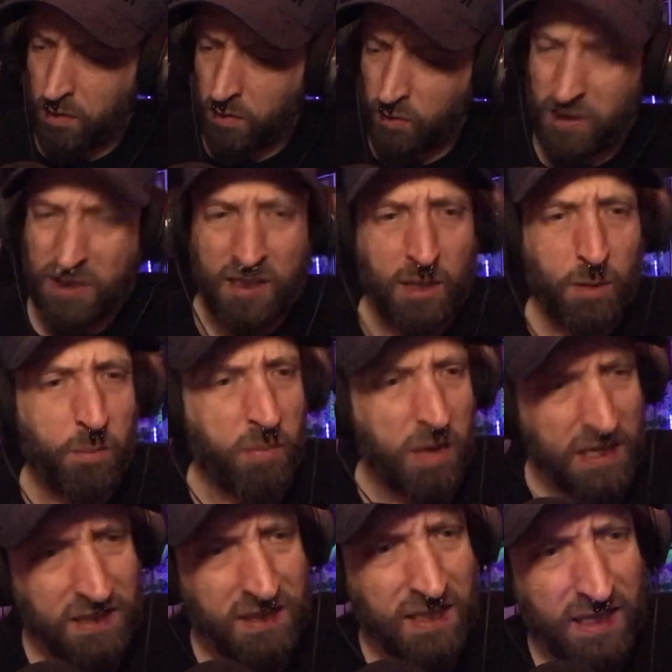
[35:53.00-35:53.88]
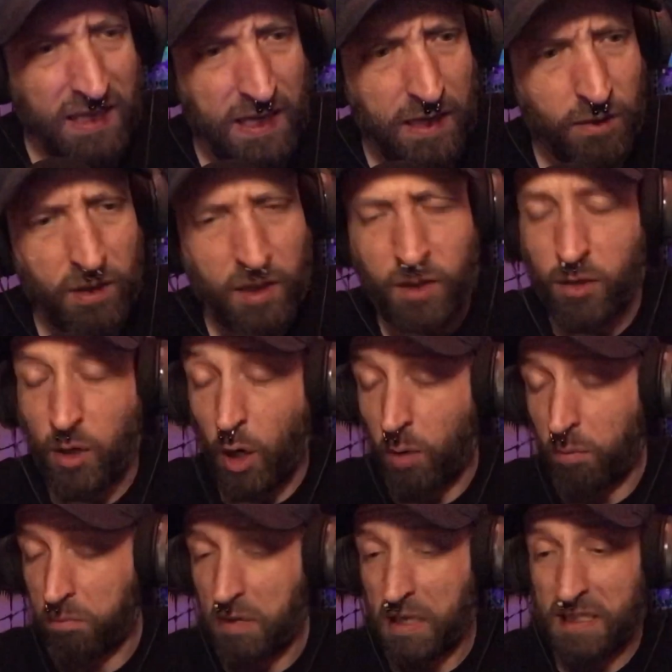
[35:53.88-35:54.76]
Was it the best thing out there?
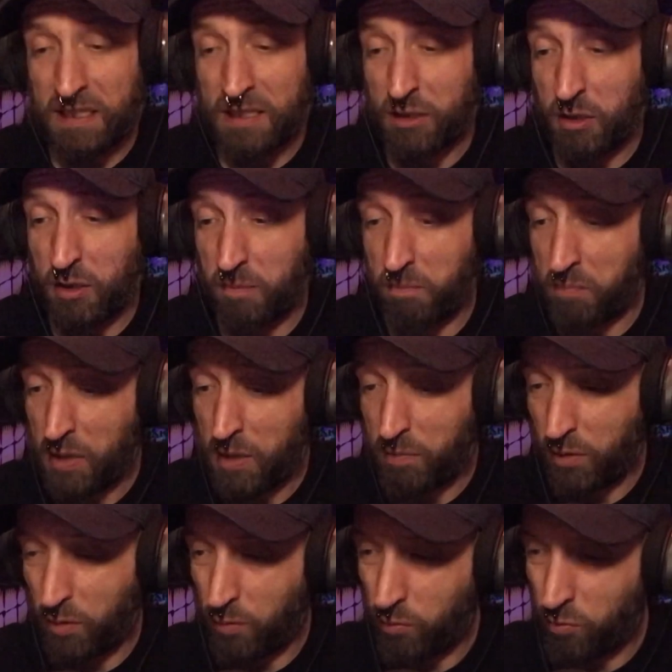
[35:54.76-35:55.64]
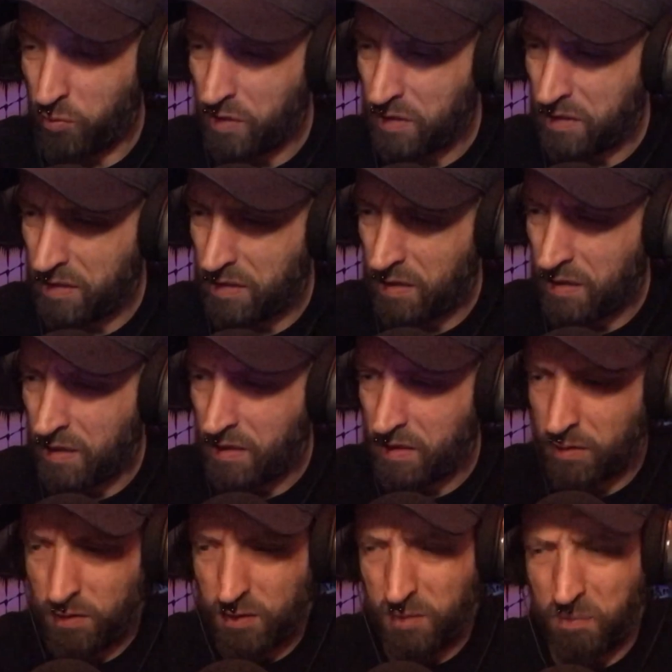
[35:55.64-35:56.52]
No. But there
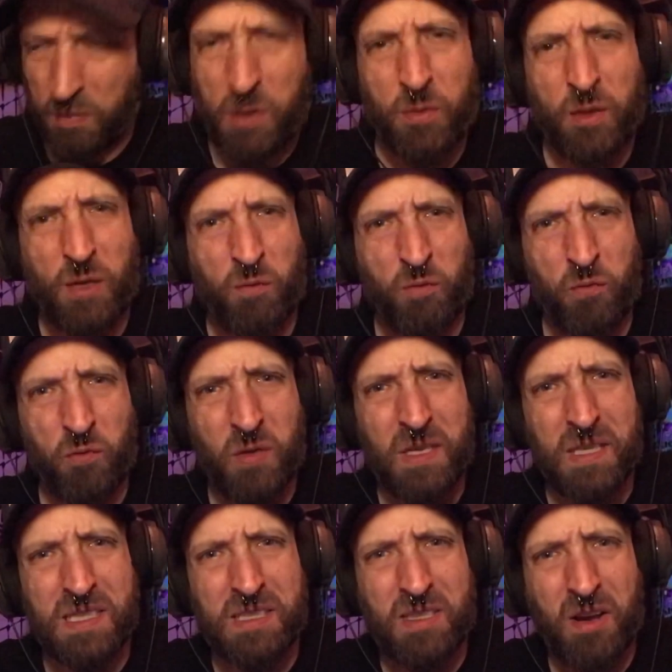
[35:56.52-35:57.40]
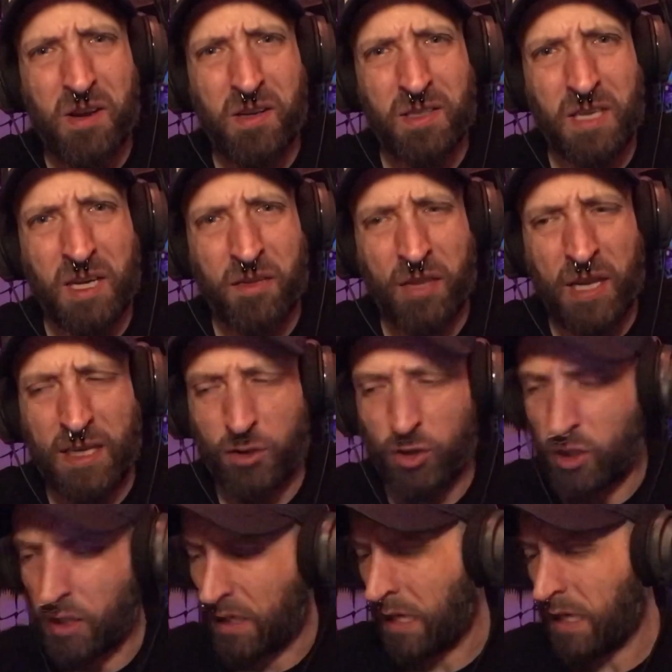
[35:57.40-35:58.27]
were some people that really dogged on that
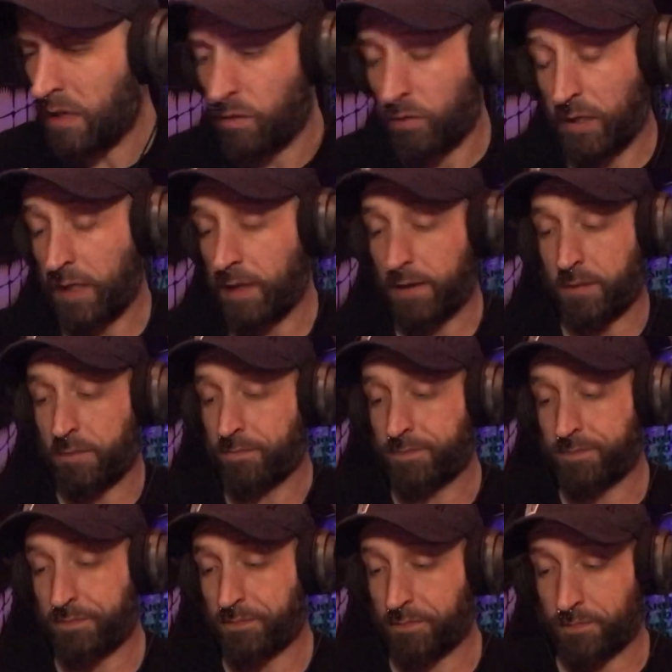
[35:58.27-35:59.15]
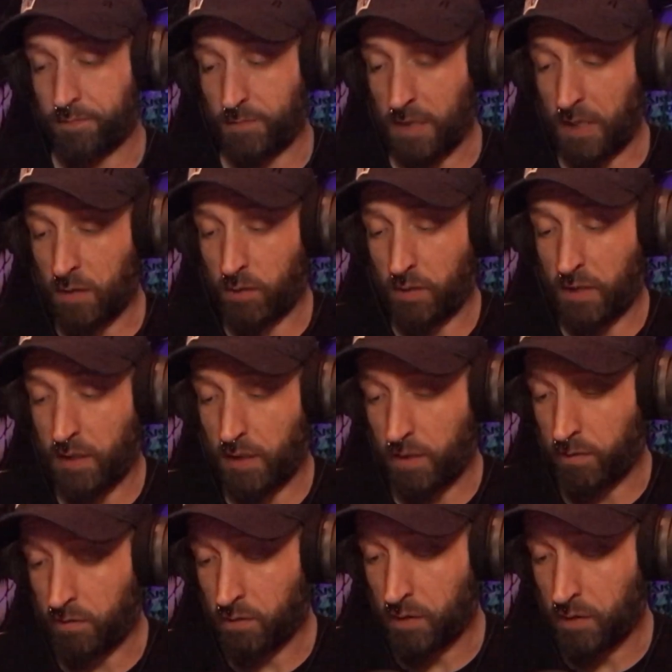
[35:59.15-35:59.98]
shit. I don't get it.